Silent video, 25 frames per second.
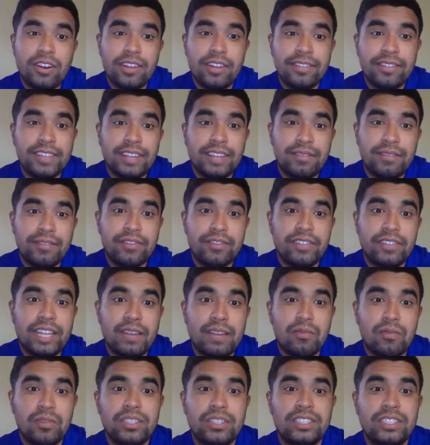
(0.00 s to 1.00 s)
off
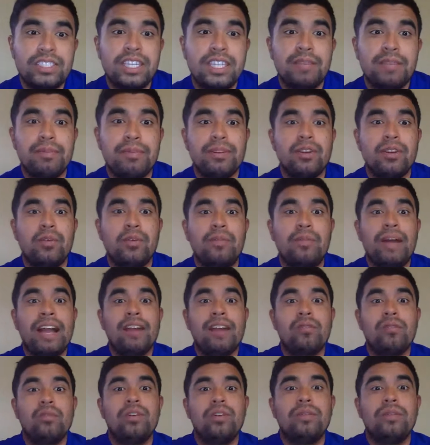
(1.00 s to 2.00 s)
that one step and go
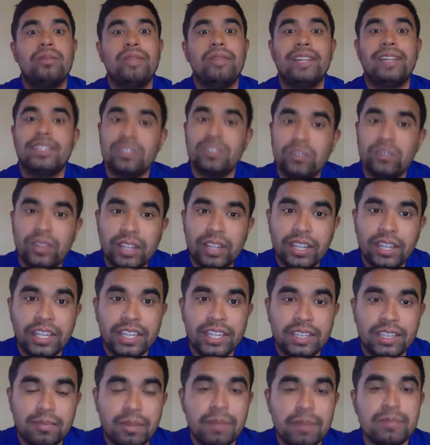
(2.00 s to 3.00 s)
back one, but that's
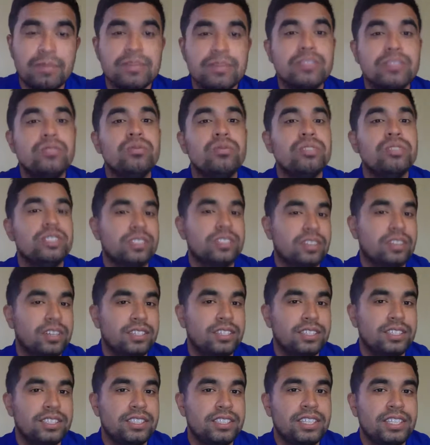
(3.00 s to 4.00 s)
okay. Maybe you
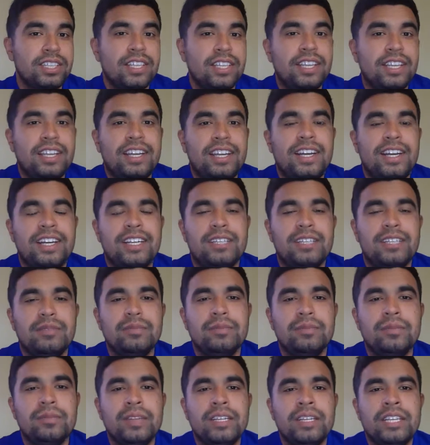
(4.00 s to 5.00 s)
restart.
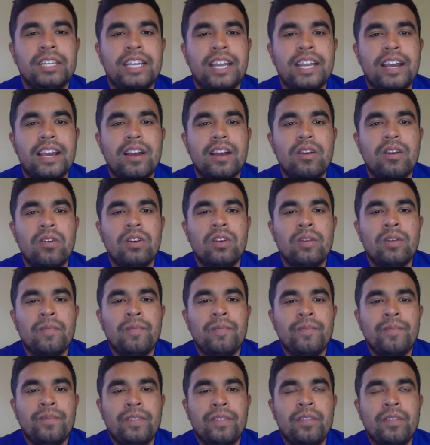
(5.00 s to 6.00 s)
Now,
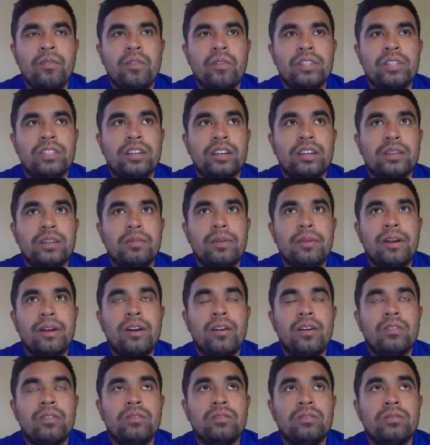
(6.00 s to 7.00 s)
we talk
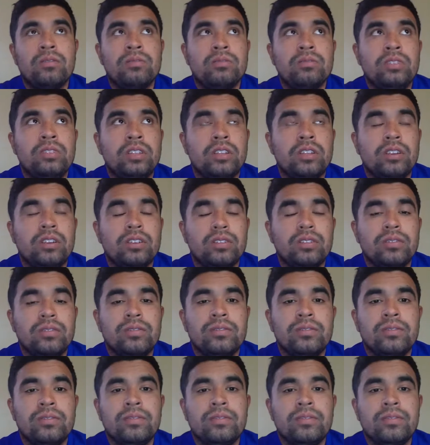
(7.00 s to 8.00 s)
about,
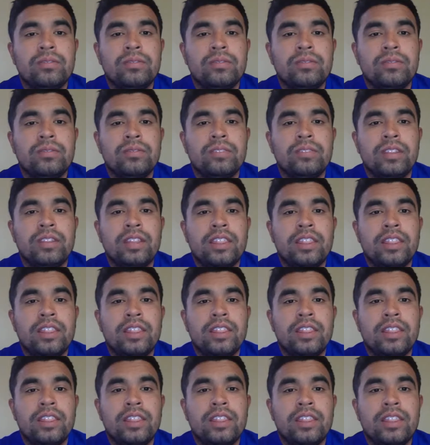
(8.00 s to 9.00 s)
think of
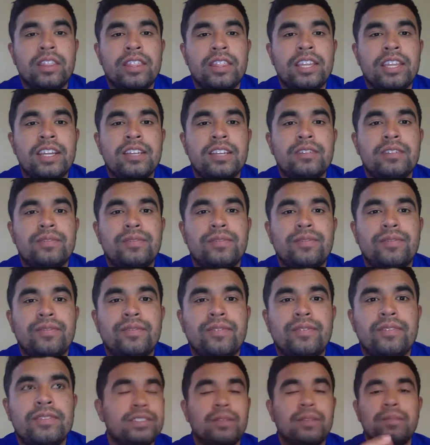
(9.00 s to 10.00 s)
think of
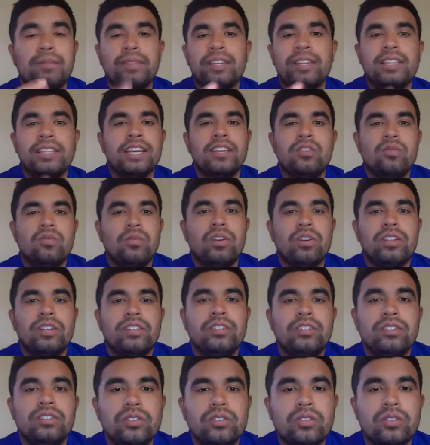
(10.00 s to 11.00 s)
something that you want to
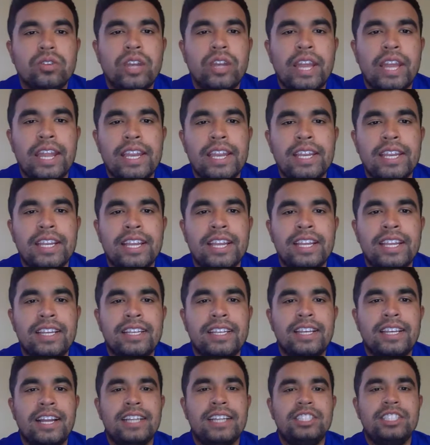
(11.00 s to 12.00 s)
do, and
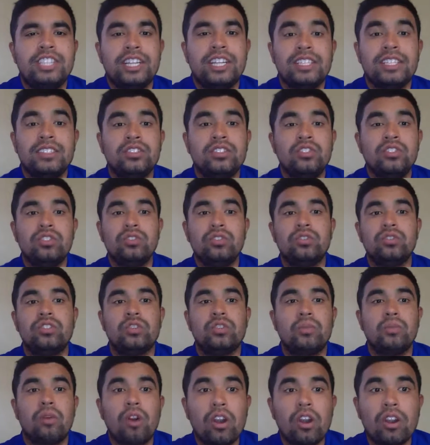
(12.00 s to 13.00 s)
I challenge you
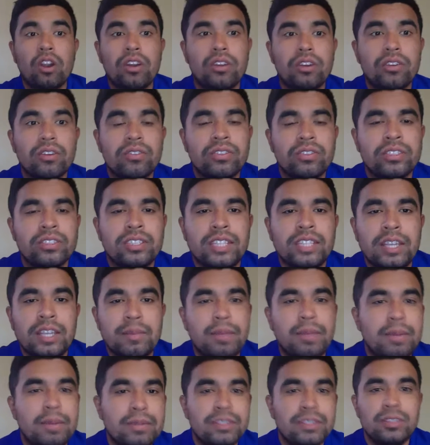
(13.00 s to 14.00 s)
tomorrow.
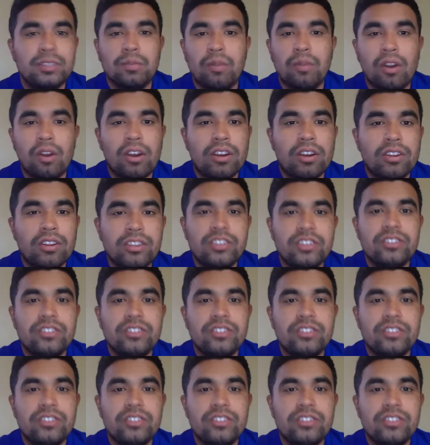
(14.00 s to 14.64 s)
Maybe tomorrow